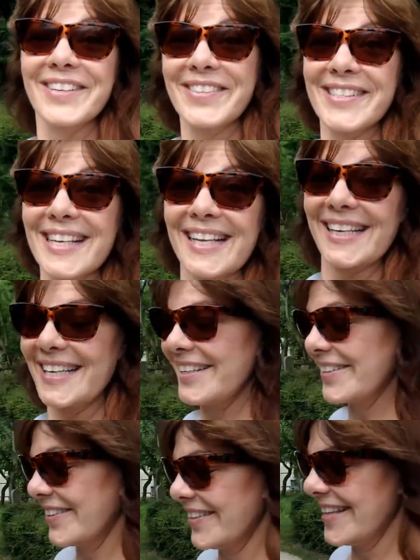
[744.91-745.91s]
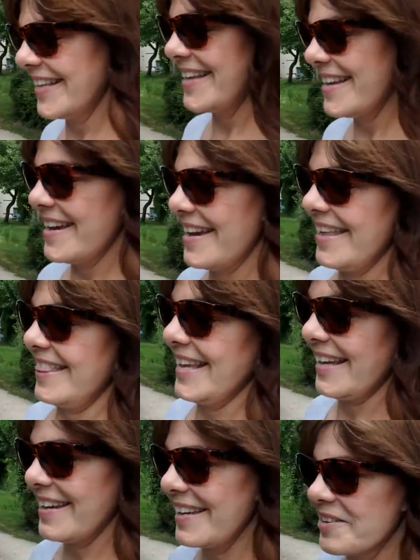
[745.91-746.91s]
Who's a lucky girl? I
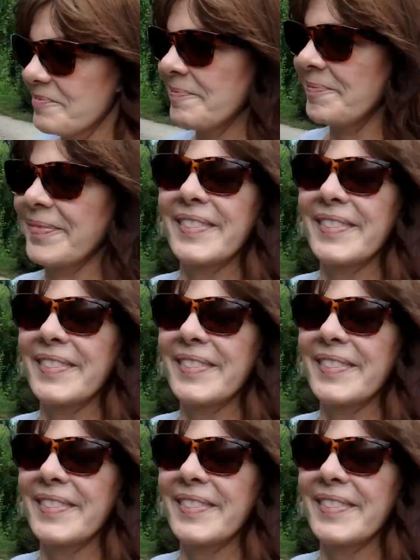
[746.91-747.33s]
think I am.